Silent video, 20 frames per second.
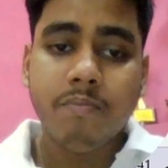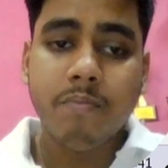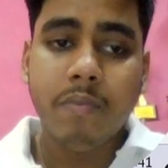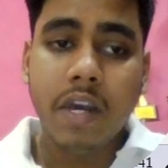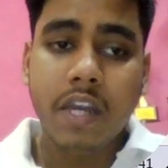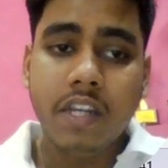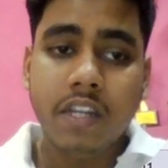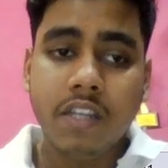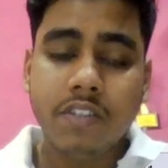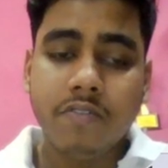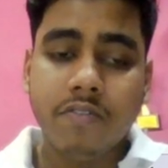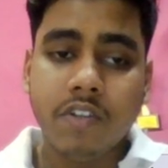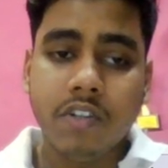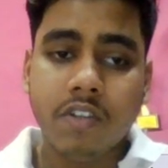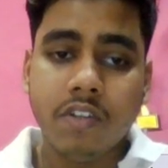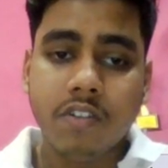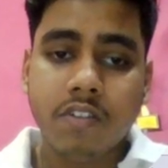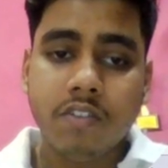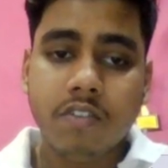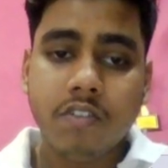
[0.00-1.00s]

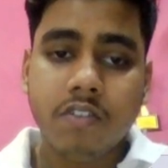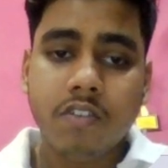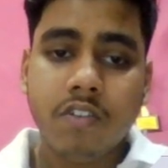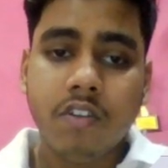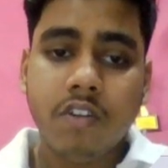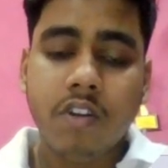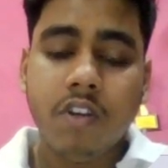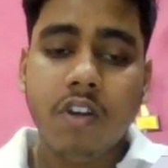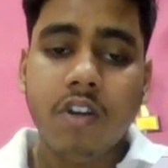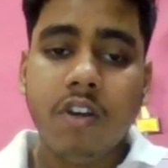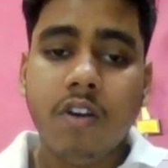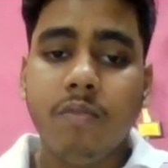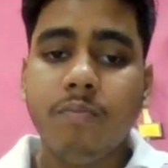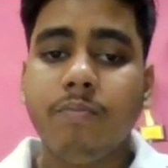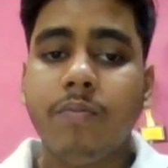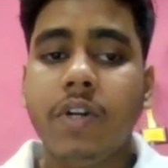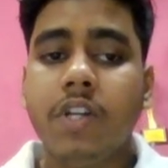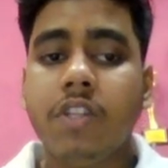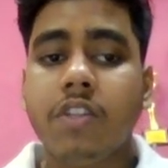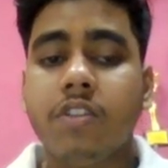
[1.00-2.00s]
-1.
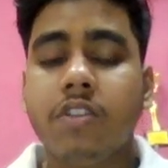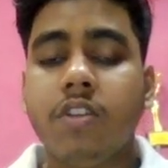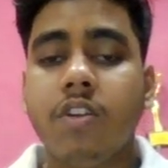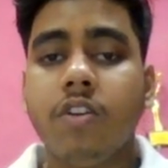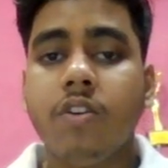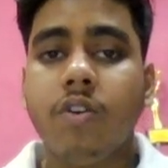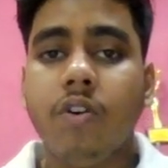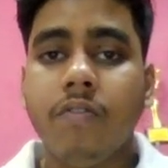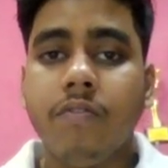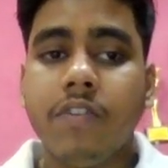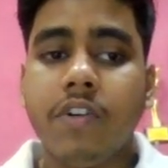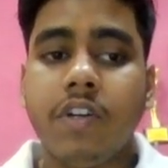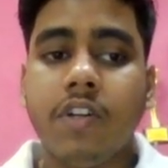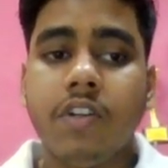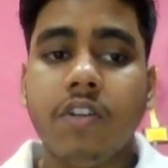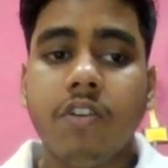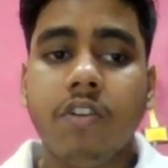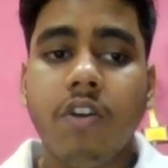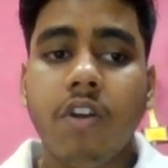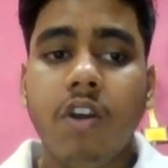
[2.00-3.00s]
But think of
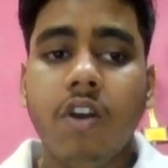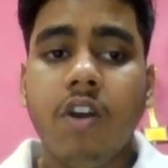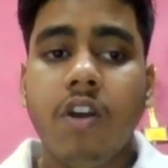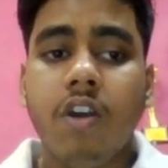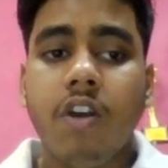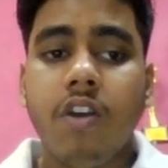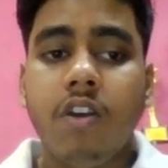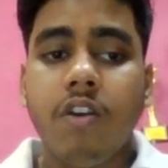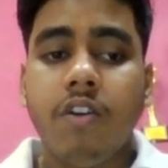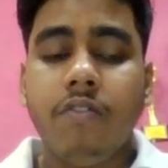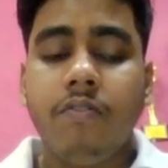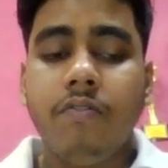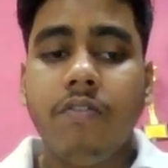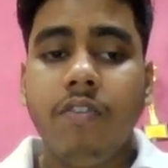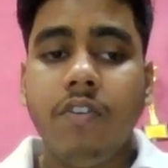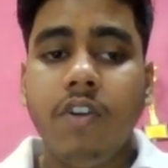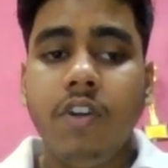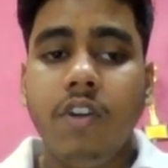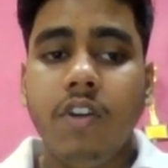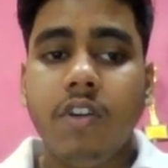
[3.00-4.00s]
it, if
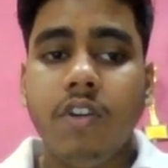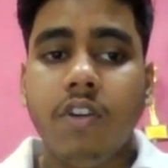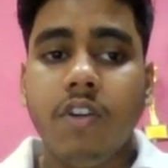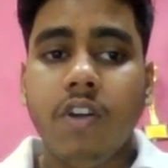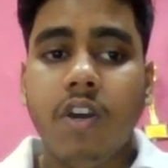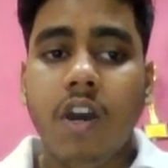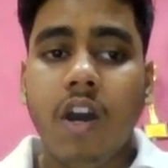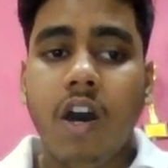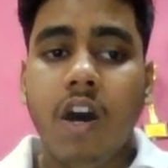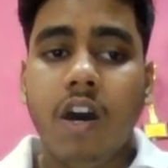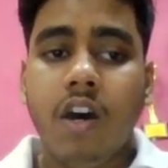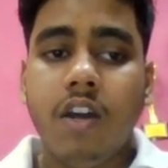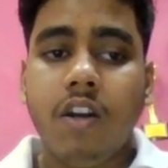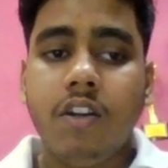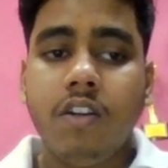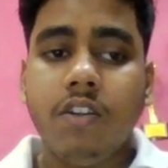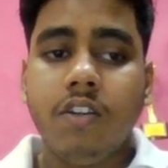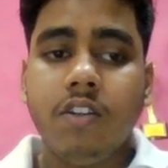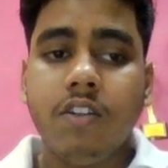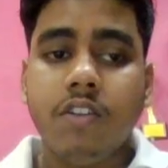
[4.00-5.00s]
we
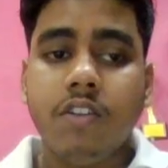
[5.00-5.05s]
are